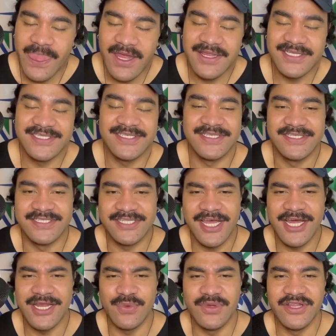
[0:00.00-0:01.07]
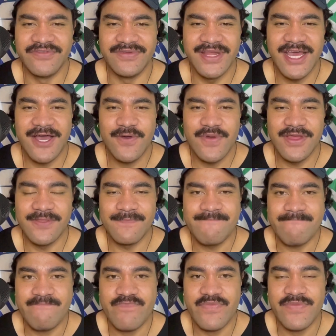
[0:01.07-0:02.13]
this is the society we live in now, and
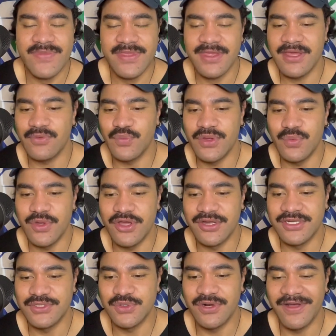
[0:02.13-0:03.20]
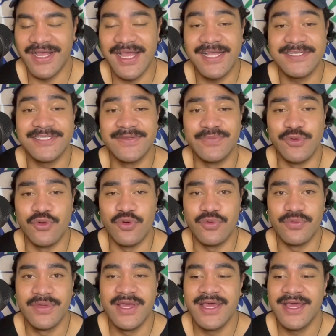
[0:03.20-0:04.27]
we got to sort of accustom
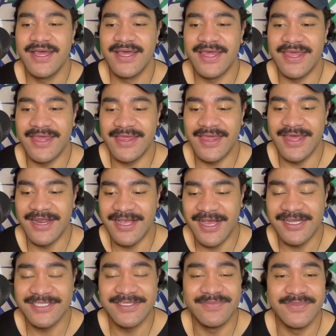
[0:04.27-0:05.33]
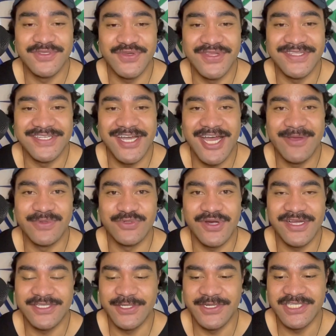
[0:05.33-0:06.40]
or get accustomed to the times,
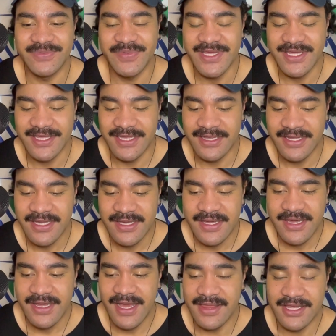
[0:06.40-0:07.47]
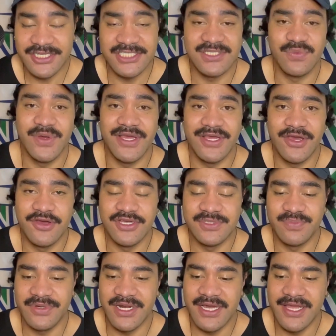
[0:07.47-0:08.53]
right, so to speak, and that's just the way it goes.
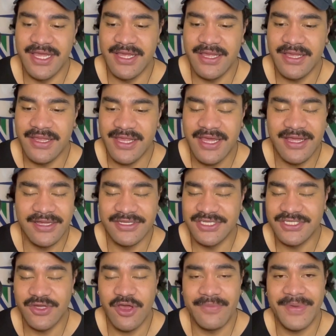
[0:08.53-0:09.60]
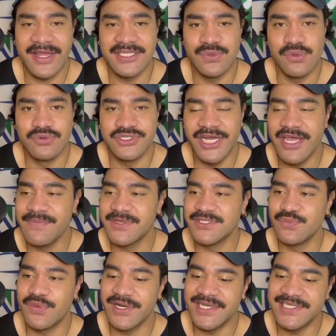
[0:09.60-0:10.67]
But yeah, just going back to Will Chambers
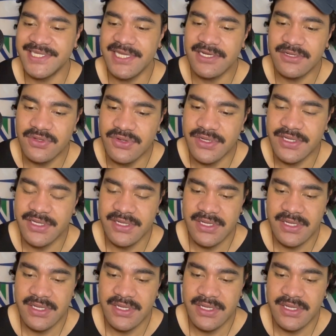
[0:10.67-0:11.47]
and what he said, look,